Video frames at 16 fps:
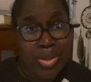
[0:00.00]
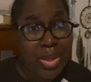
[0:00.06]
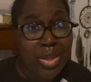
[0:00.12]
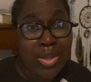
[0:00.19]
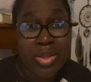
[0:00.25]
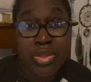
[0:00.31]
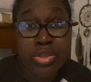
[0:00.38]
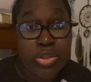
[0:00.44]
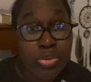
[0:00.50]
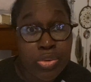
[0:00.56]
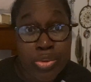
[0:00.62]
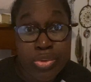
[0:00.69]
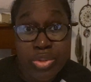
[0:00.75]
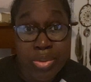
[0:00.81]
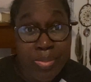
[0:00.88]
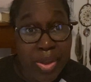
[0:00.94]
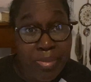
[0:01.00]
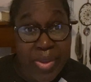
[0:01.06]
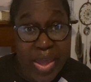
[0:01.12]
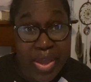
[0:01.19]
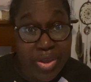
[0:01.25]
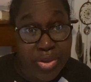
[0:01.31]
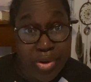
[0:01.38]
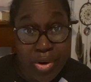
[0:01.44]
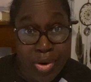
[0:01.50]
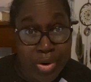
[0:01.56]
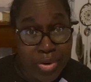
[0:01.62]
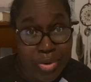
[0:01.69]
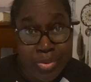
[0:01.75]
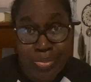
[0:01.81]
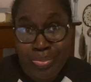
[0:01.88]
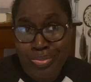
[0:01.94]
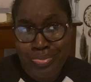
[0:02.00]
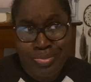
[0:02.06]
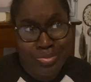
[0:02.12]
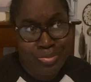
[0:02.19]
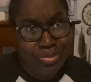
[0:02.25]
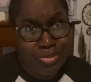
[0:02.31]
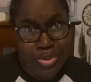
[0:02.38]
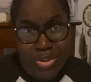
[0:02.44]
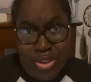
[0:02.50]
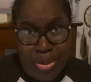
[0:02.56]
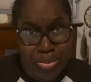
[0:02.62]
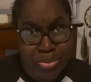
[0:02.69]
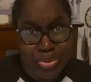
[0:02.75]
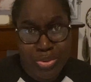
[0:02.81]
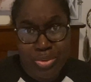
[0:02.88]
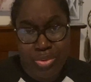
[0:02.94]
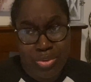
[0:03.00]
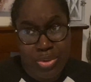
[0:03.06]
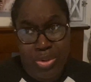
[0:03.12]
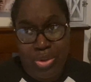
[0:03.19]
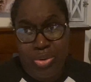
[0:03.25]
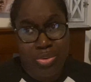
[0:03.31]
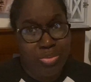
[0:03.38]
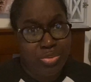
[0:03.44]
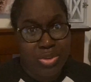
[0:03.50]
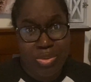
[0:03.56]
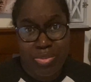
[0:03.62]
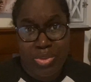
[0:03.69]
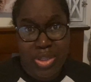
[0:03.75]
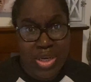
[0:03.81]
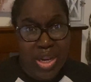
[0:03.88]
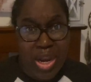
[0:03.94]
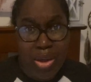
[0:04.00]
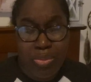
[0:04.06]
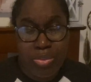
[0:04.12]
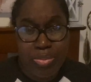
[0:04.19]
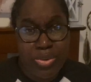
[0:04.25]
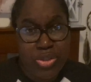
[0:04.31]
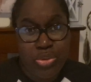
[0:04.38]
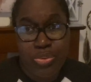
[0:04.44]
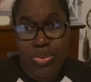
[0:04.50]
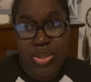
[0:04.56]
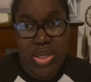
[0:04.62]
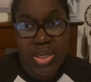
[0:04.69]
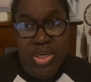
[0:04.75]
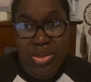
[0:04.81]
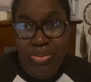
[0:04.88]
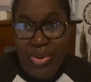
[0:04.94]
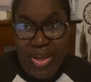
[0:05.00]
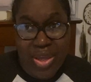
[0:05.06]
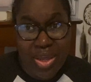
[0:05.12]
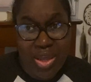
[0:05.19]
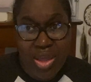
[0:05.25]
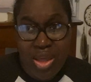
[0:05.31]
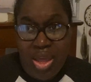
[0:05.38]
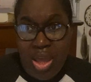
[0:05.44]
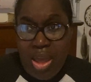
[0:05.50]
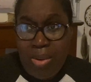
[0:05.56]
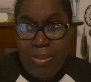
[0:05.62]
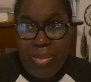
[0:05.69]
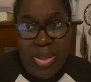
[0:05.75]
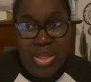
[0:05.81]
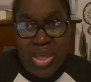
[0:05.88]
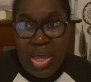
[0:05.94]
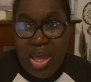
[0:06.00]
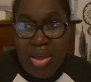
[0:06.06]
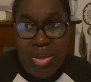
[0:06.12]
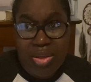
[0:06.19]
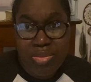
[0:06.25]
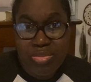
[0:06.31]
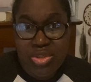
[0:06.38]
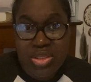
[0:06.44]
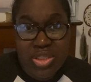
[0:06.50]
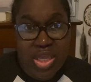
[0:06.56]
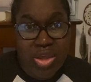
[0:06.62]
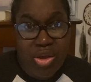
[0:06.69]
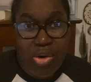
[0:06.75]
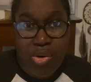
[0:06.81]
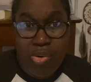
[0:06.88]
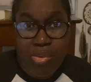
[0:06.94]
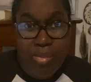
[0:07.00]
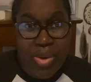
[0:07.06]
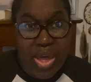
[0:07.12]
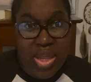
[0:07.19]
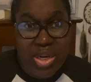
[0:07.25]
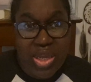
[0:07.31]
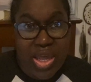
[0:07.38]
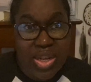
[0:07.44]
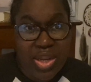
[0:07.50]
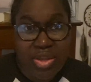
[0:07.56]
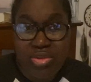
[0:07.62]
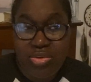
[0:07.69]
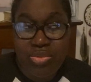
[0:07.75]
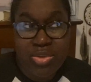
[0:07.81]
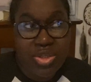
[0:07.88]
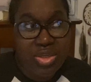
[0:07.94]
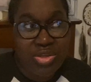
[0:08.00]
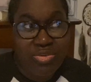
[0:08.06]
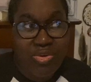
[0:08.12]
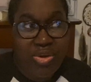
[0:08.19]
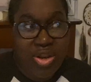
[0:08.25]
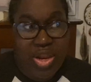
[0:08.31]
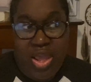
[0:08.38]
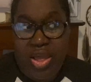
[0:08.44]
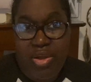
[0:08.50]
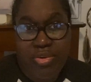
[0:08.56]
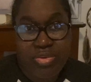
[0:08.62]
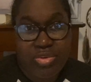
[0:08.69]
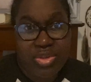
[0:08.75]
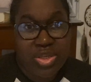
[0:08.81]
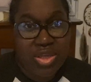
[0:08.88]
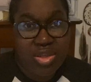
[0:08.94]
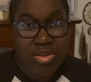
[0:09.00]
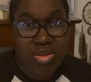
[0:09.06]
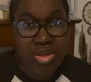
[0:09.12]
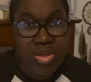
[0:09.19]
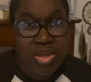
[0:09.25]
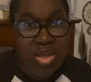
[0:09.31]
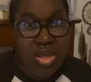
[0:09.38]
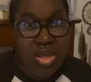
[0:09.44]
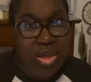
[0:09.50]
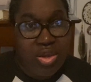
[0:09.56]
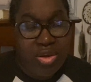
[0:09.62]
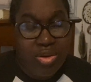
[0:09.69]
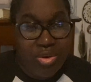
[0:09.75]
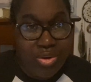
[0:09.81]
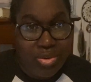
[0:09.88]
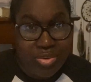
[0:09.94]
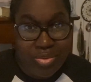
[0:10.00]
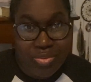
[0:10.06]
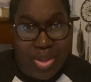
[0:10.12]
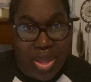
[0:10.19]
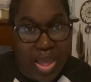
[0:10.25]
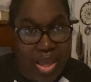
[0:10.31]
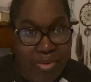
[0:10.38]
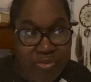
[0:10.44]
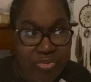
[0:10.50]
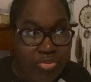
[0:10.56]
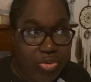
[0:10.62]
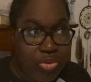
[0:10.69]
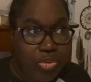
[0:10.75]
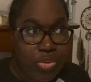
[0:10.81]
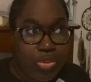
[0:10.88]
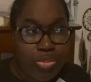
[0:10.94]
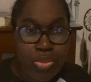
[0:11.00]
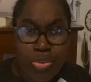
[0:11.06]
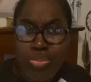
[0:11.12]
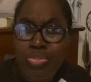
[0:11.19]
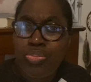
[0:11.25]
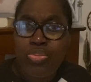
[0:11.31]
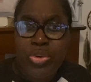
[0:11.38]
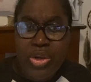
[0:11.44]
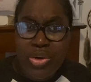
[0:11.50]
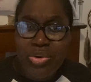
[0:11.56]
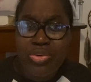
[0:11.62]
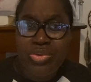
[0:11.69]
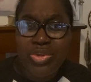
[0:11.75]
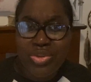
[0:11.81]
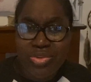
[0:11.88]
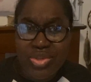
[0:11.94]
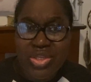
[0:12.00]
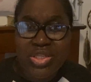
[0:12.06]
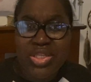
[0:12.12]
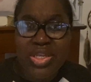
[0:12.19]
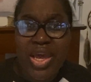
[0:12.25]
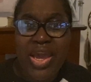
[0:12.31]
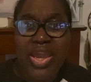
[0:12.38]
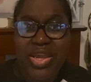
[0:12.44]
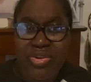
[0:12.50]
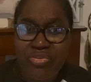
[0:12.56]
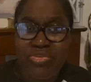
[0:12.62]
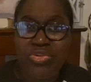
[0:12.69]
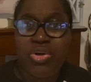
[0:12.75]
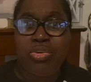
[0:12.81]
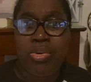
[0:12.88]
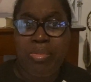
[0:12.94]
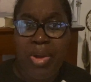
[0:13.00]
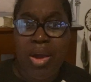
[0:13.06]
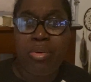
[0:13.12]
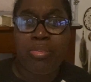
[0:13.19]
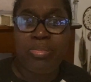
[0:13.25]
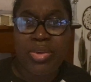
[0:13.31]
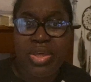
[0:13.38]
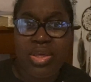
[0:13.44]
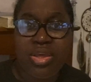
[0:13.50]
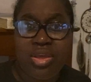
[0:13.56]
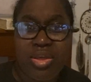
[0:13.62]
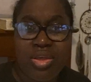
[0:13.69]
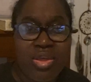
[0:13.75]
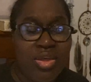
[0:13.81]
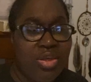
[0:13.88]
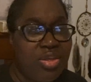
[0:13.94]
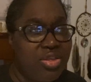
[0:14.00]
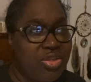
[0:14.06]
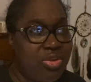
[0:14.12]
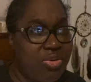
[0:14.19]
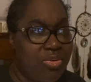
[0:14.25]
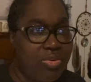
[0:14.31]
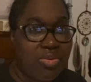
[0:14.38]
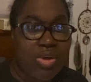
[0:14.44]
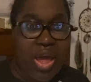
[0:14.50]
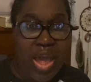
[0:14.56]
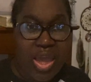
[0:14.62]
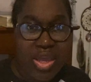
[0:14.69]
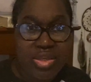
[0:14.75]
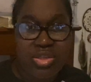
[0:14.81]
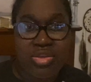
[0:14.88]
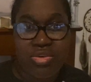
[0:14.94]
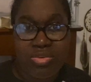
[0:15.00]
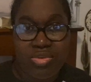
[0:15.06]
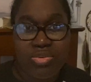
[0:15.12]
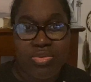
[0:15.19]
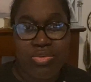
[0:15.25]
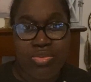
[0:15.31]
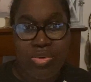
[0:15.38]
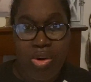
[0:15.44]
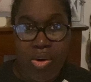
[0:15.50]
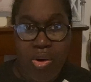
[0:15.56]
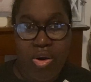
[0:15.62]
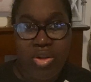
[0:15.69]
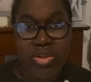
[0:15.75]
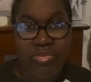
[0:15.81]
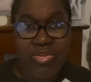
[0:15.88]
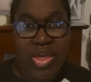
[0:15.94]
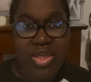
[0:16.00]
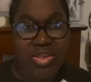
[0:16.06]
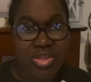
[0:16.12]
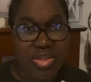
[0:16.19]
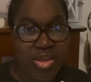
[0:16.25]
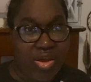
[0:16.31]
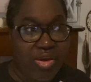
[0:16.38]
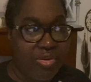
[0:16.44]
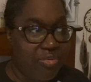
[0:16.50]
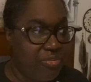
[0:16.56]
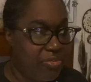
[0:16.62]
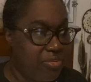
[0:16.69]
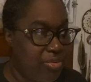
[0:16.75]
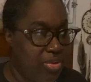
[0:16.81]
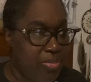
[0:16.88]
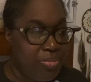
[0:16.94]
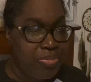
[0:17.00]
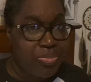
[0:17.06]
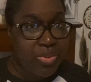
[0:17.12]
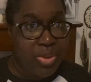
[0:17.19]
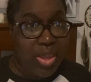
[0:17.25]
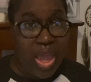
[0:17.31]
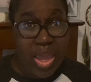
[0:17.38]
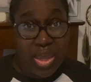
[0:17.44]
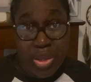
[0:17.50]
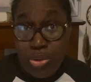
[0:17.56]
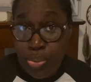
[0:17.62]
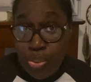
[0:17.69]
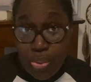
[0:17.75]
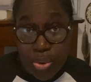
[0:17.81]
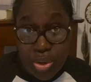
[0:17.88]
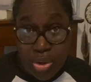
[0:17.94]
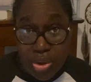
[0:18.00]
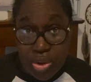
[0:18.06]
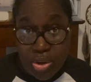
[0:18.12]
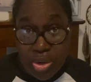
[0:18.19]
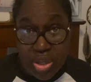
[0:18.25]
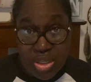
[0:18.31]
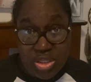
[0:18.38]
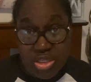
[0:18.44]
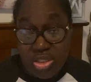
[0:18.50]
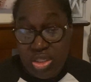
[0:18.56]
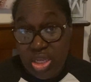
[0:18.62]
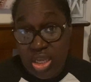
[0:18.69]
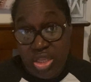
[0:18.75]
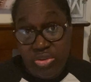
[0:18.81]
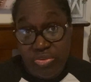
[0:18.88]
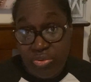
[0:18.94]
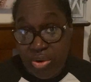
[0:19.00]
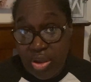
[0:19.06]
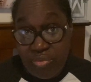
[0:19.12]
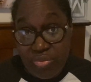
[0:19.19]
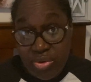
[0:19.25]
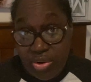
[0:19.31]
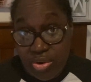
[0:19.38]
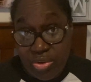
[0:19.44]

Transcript: I can still go to my backyard, which I was, something that I would be doing anyway. But yeah, I'm just like a homebody. I like doing things around the house, and I have a little weird design flow about me, so I still do all of that stuff. I can order. It just takes forever.